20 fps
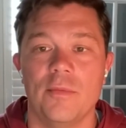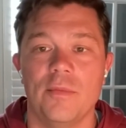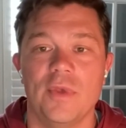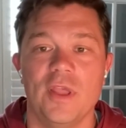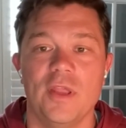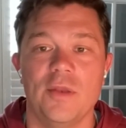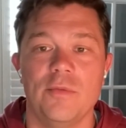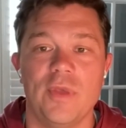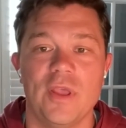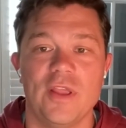
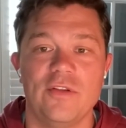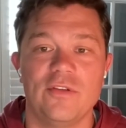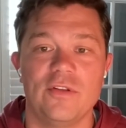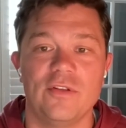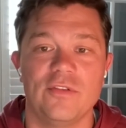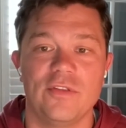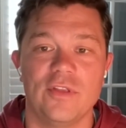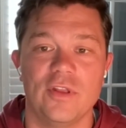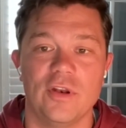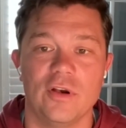in
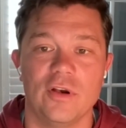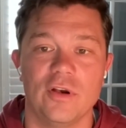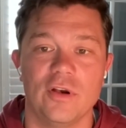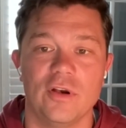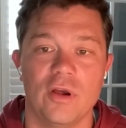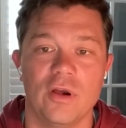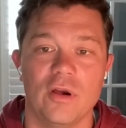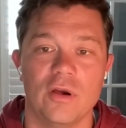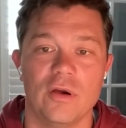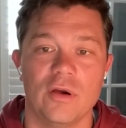patients that
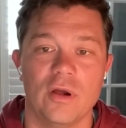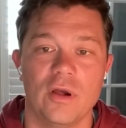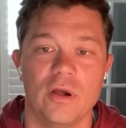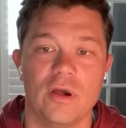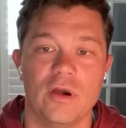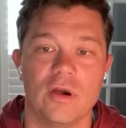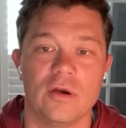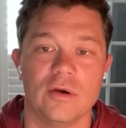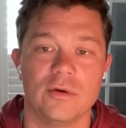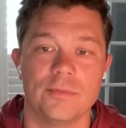
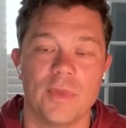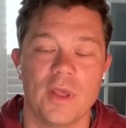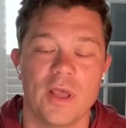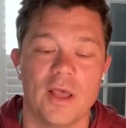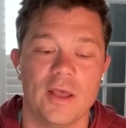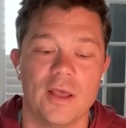are